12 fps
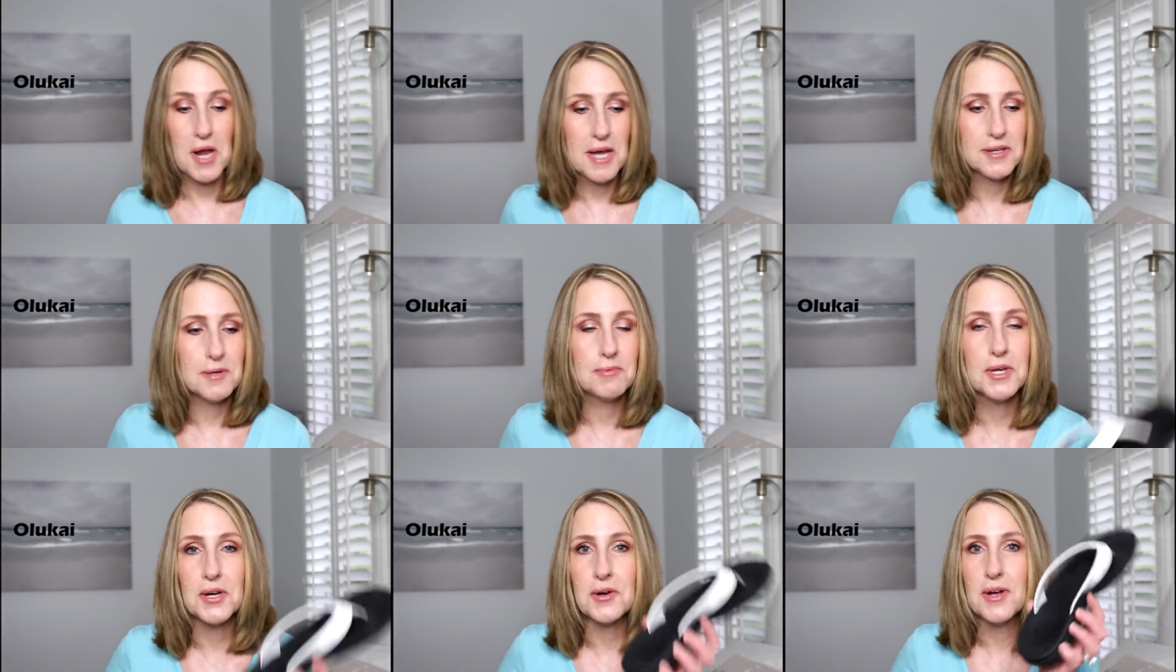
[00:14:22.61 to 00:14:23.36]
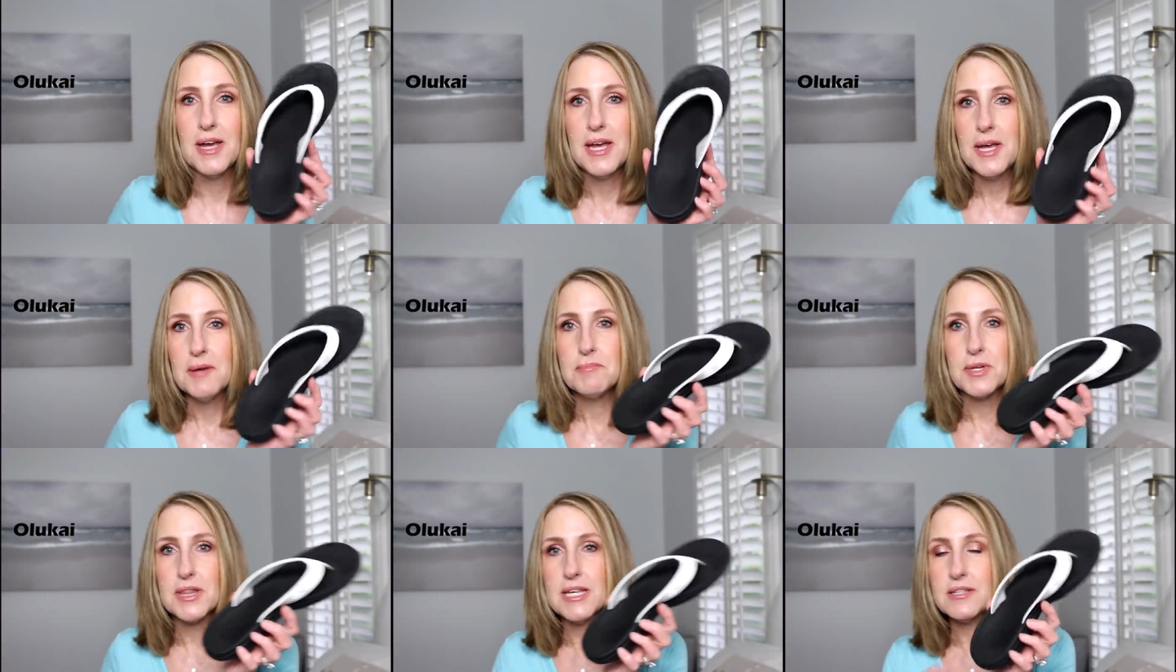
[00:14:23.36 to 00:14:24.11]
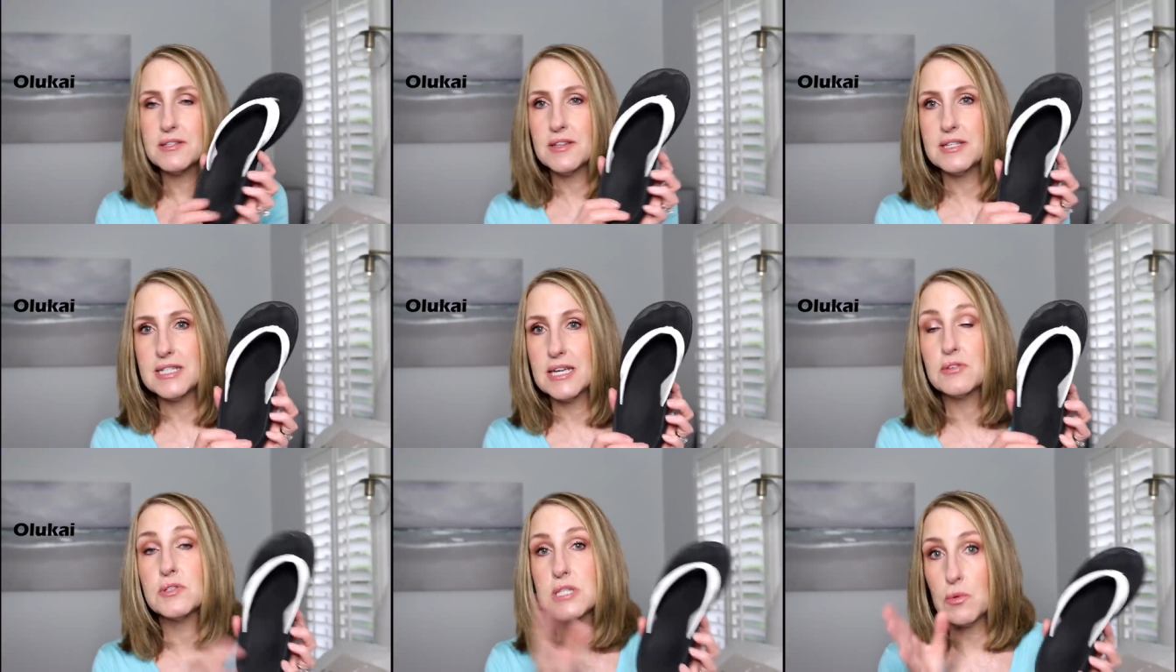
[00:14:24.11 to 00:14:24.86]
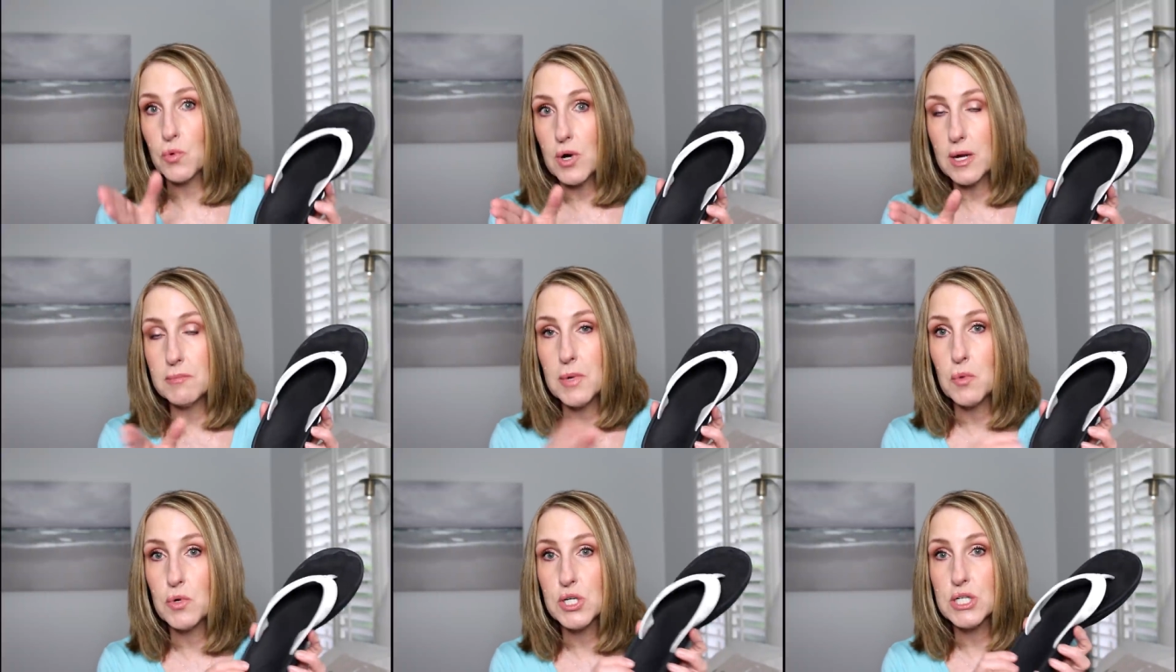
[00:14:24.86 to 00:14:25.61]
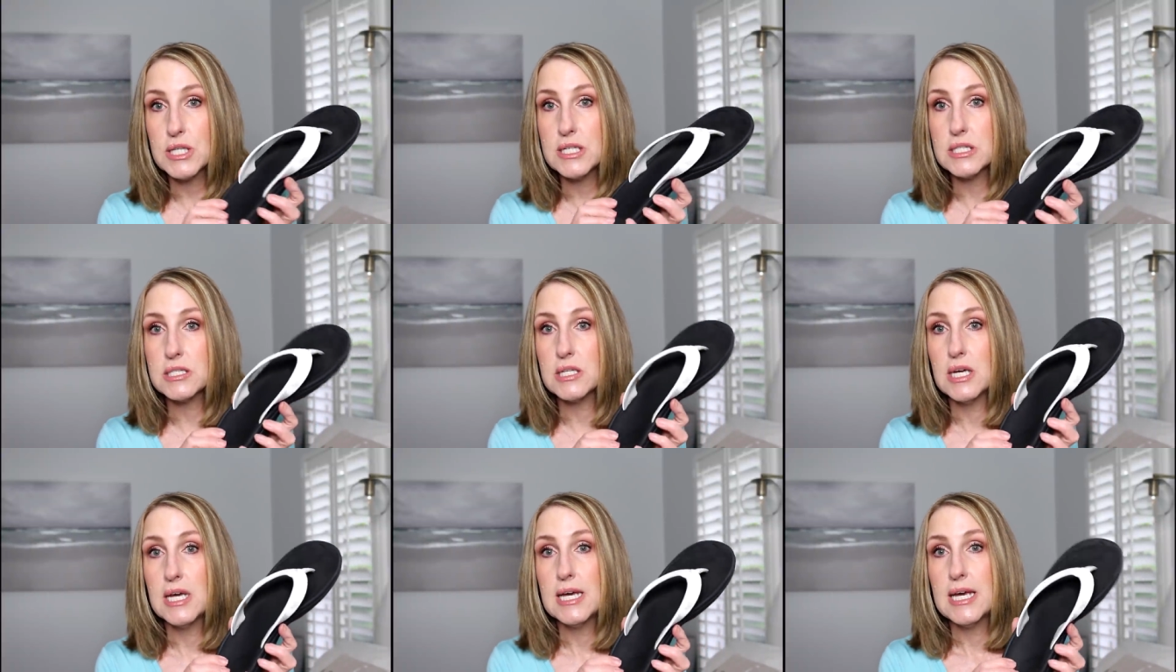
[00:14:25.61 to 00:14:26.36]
brand up here. But these are the sandals that were on my wish list.